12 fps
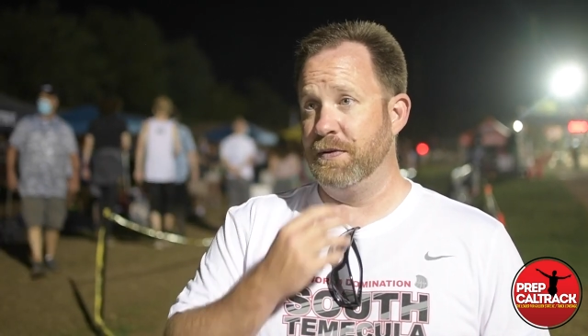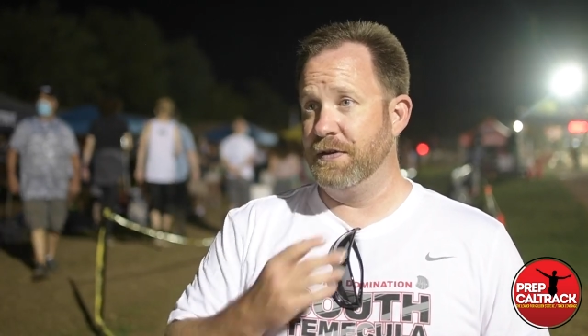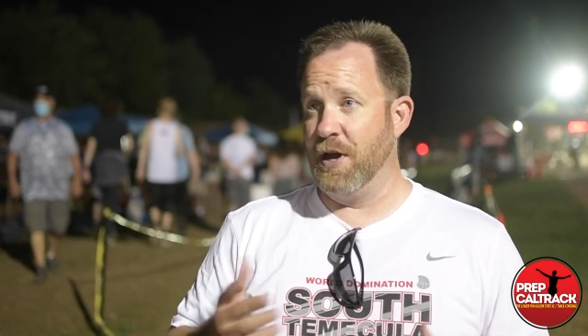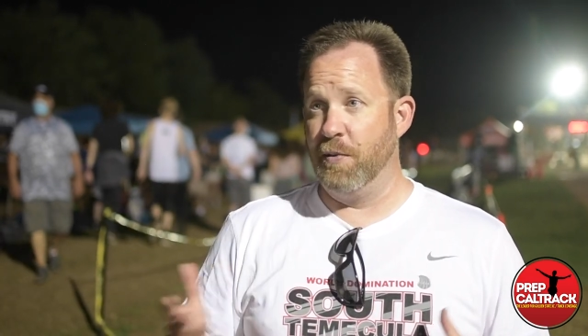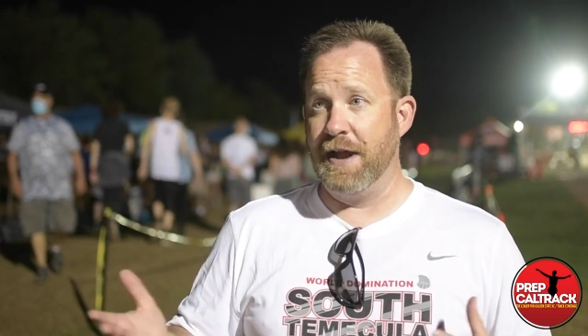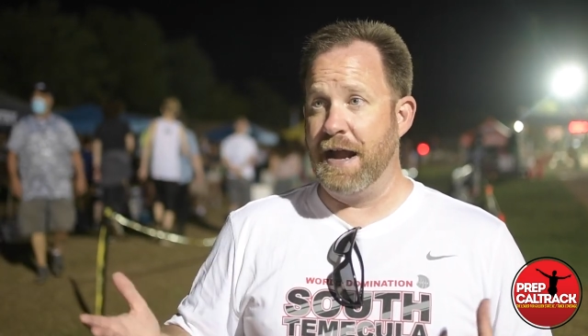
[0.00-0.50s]

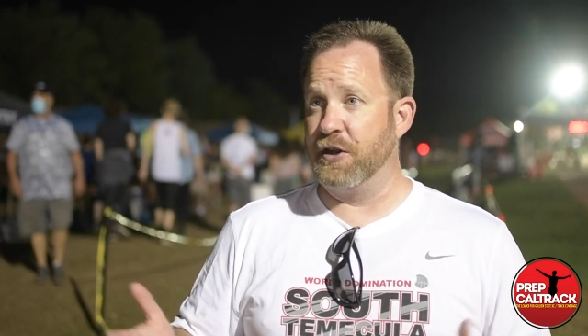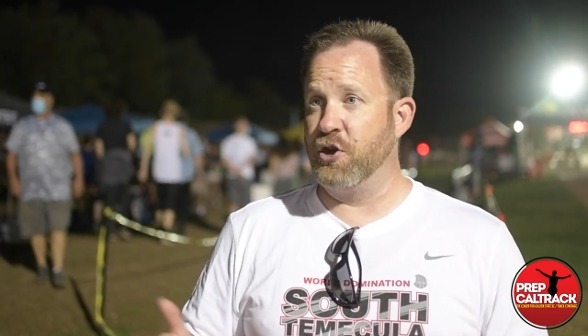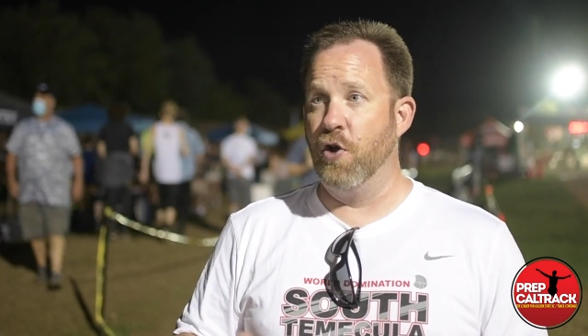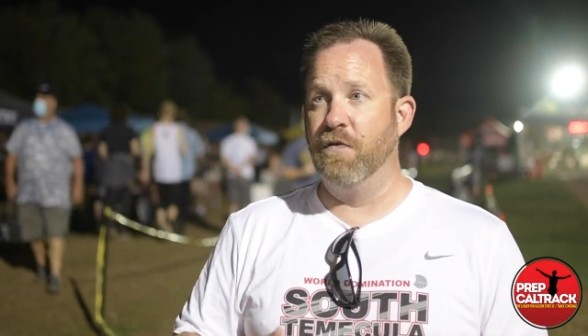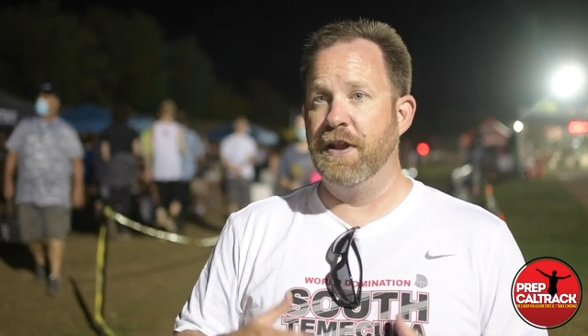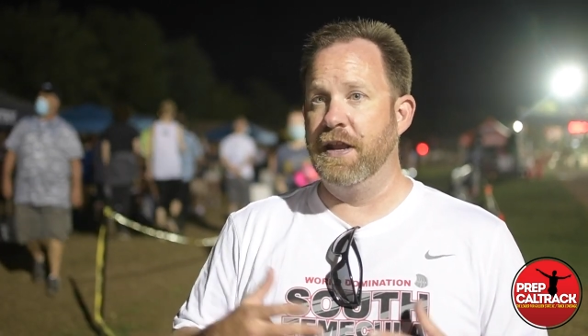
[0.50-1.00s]
coming out of
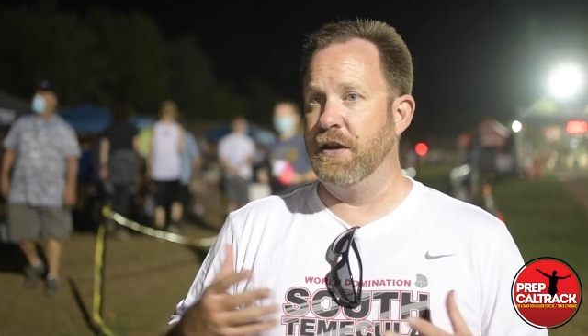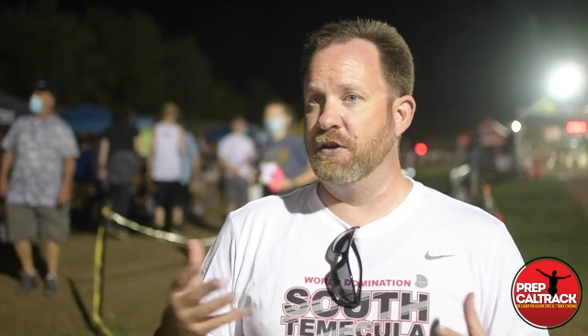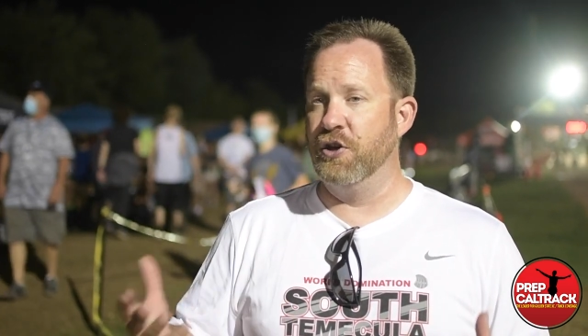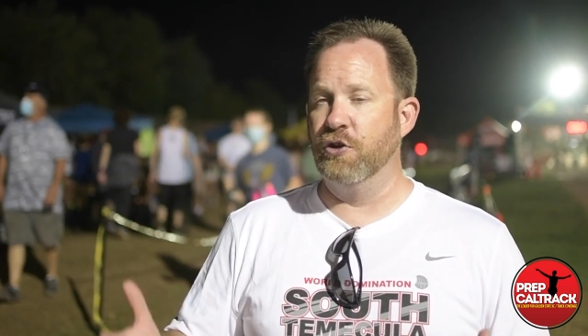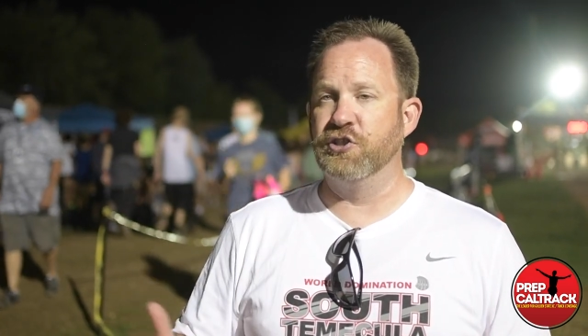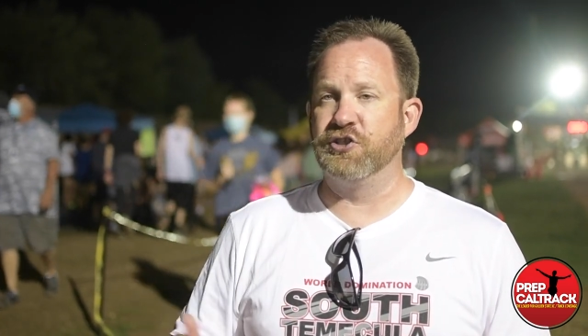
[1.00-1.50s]
COVID and,
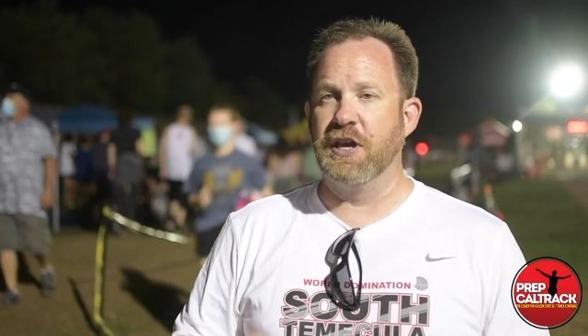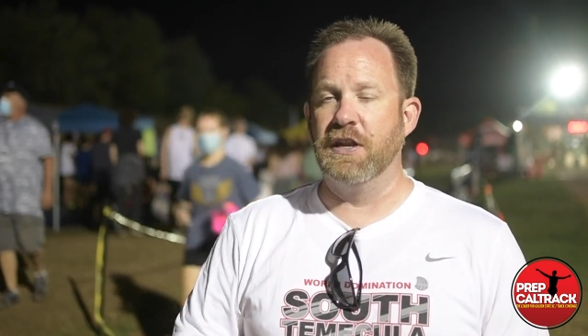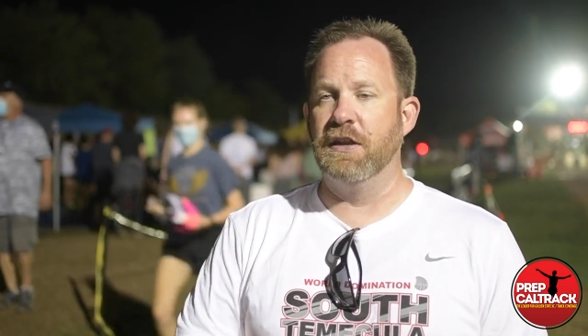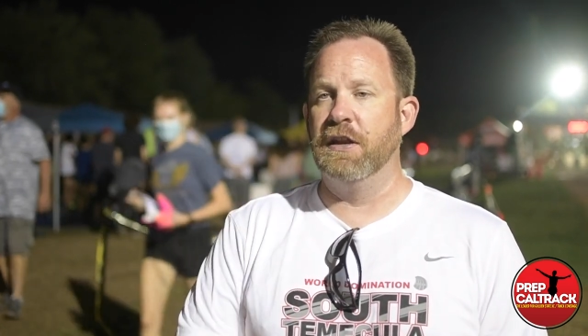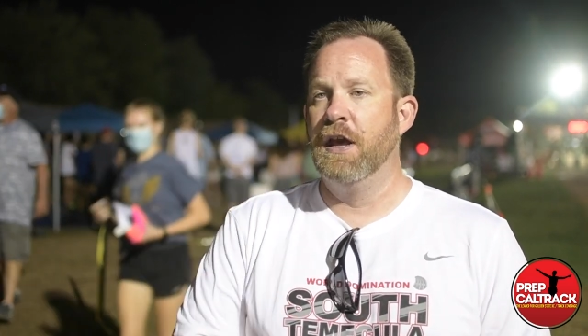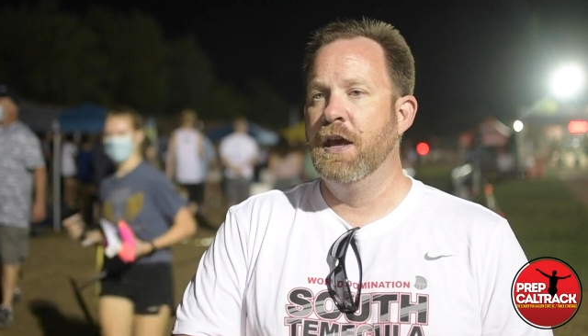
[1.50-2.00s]
you know, just
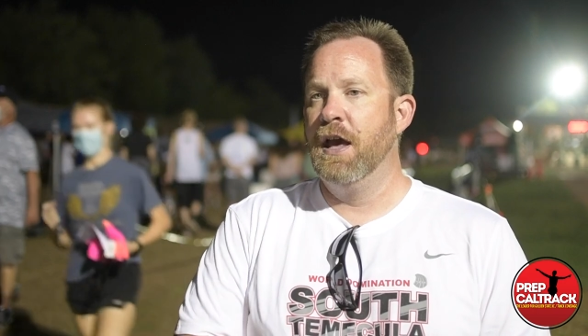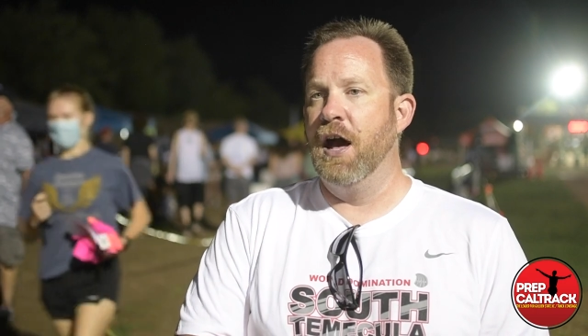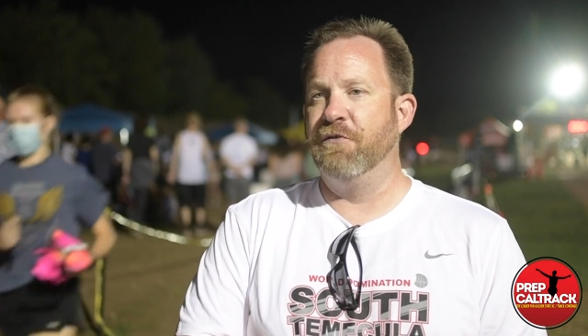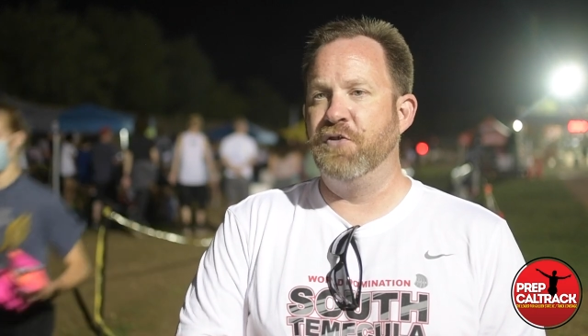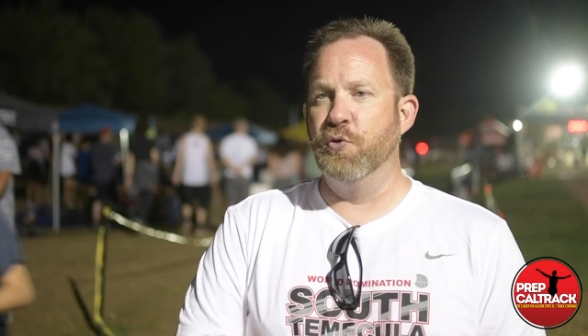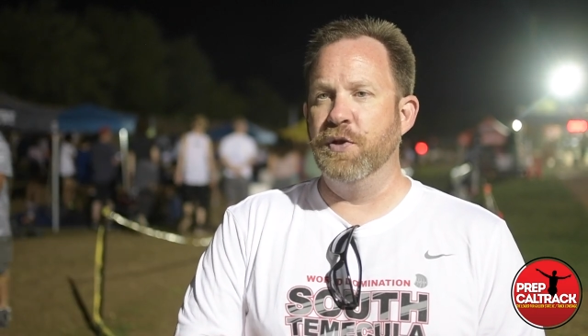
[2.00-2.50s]
getting
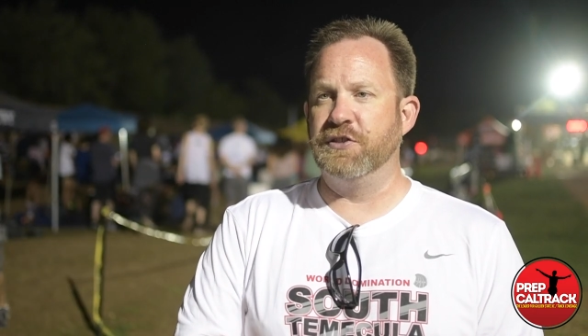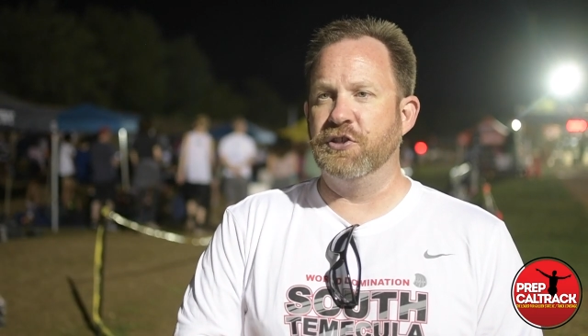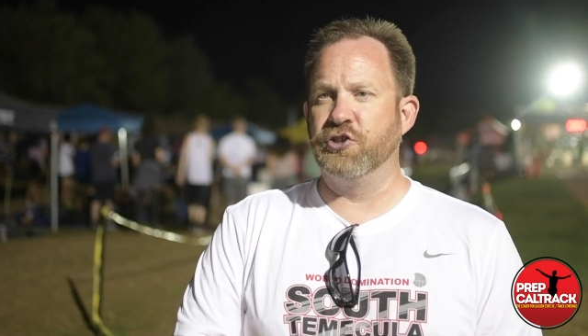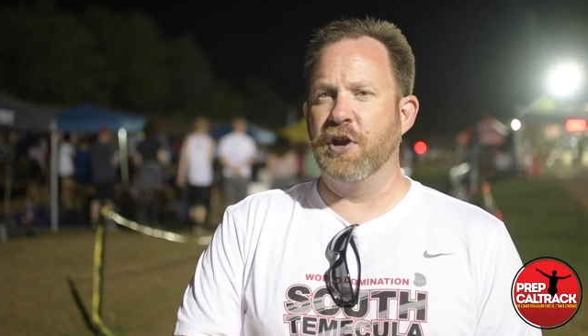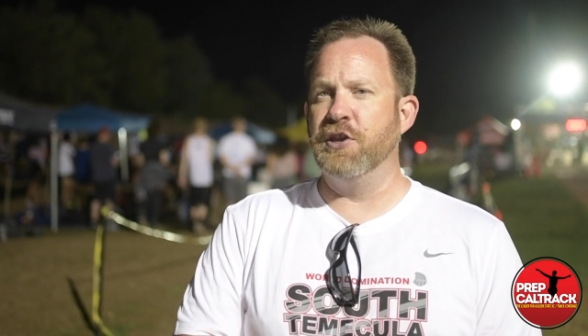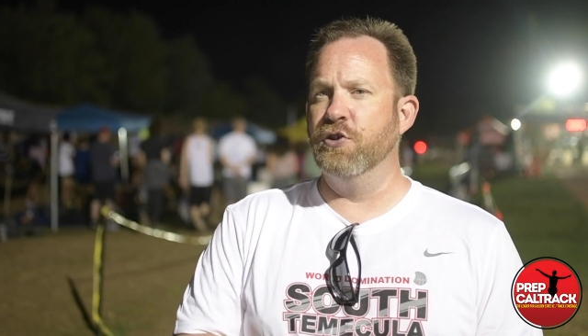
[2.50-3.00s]
a few weeks of
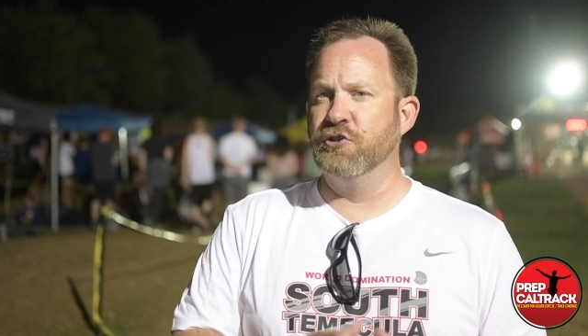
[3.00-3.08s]
training.